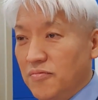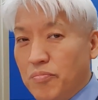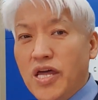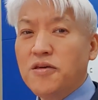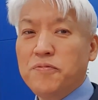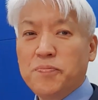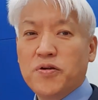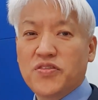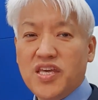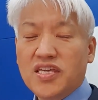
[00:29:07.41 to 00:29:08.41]
Many people
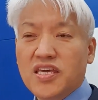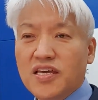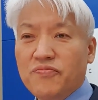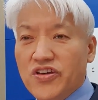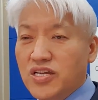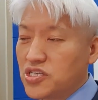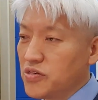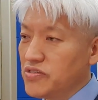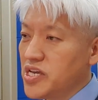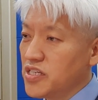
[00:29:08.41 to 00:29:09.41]
thinking very
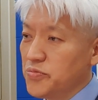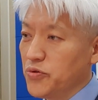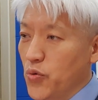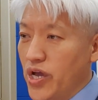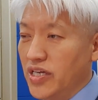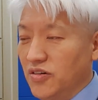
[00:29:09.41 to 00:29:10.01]
subjective way.